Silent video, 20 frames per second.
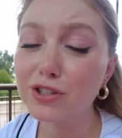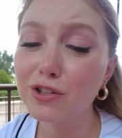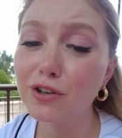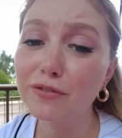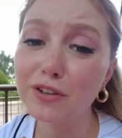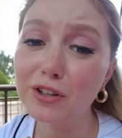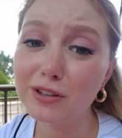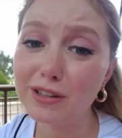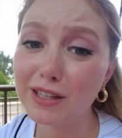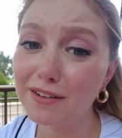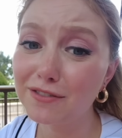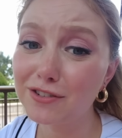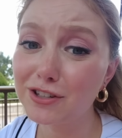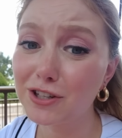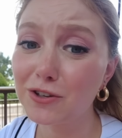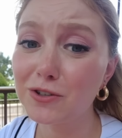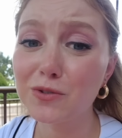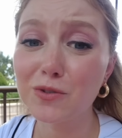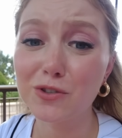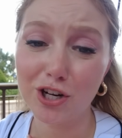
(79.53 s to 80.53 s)
So if you loved
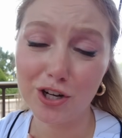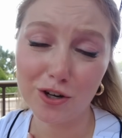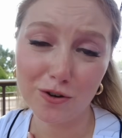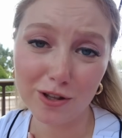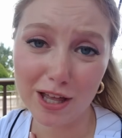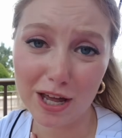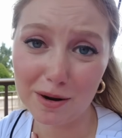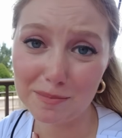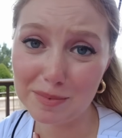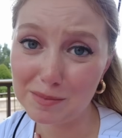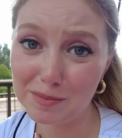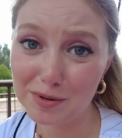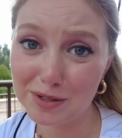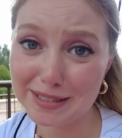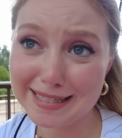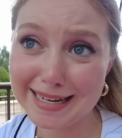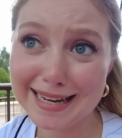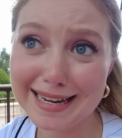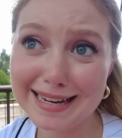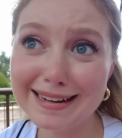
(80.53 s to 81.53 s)
those, which I know a lot of people
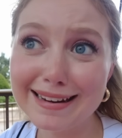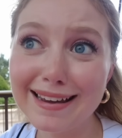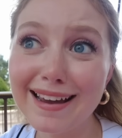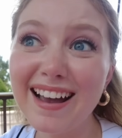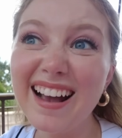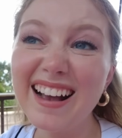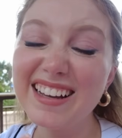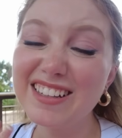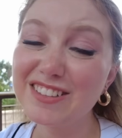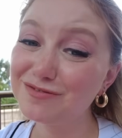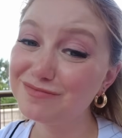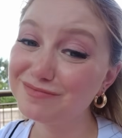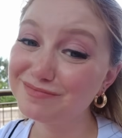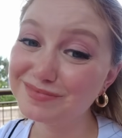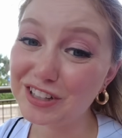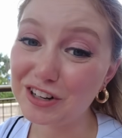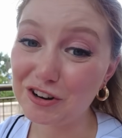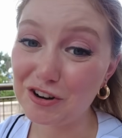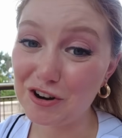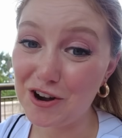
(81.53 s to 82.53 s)
did,
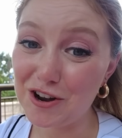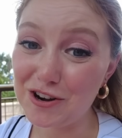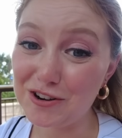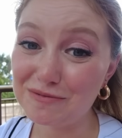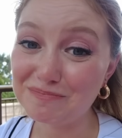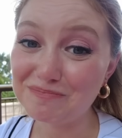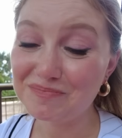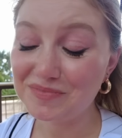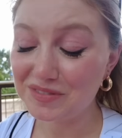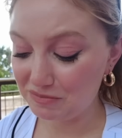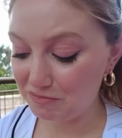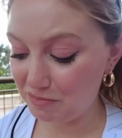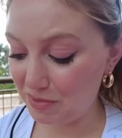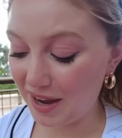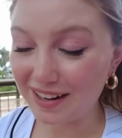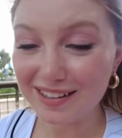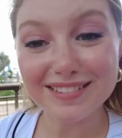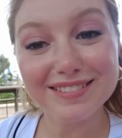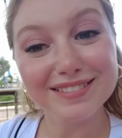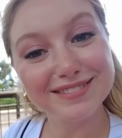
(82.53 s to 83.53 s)
they're gone.
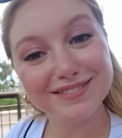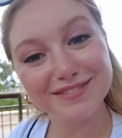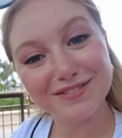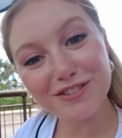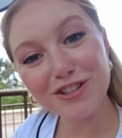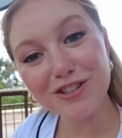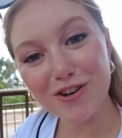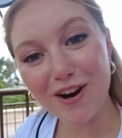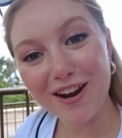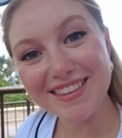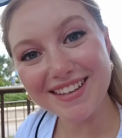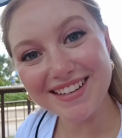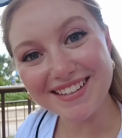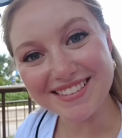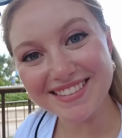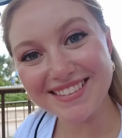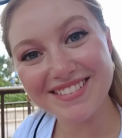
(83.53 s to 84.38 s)
But we'll try these.